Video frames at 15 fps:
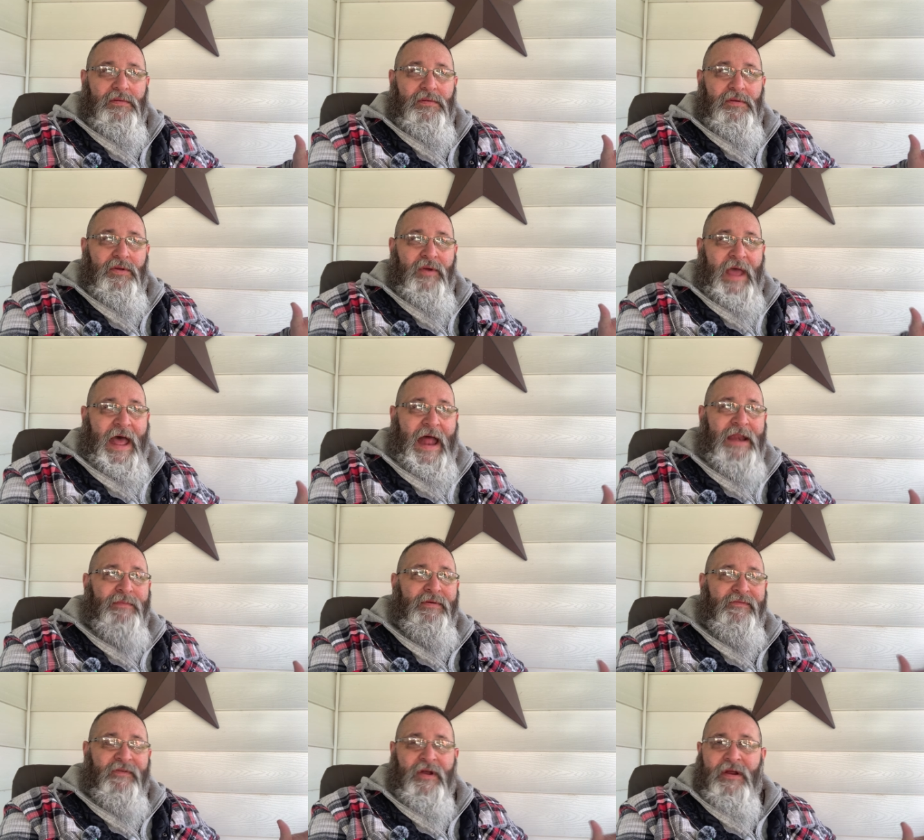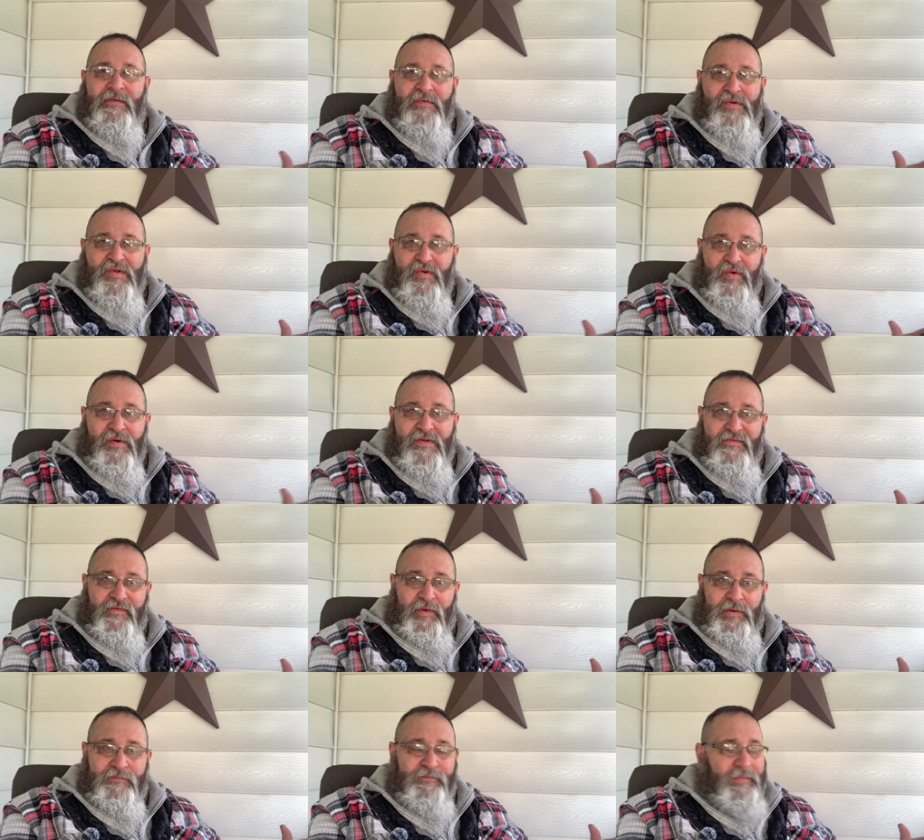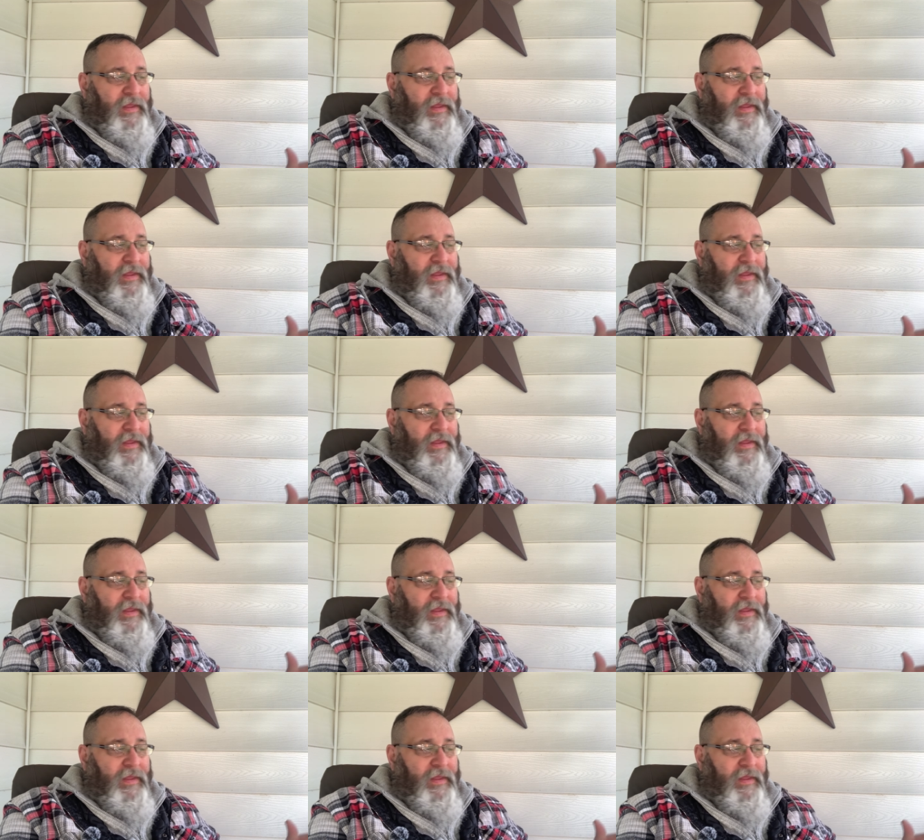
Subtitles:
You had to be very resourceful,